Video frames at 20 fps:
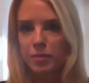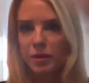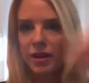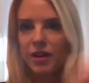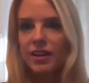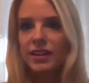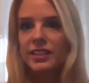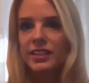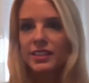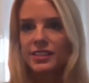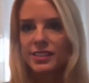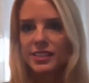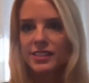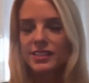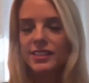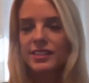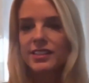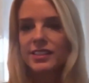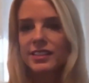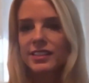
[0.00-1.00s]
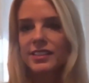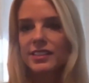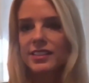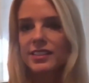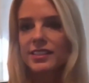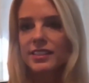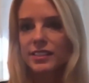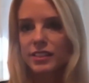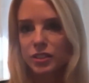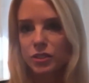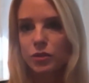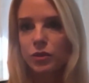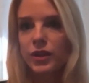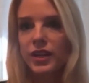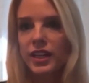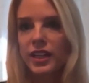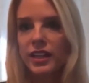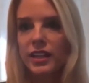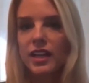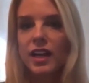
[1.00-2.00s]
on his assistant's
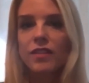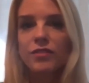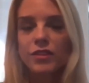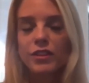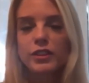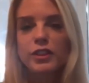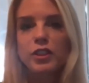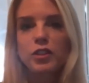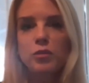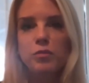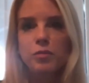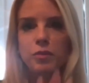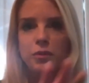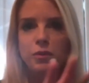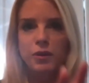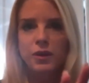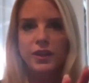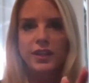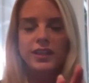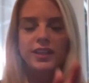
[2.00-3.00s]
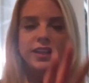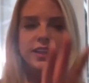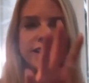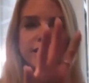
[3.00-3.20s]
screen of the little boy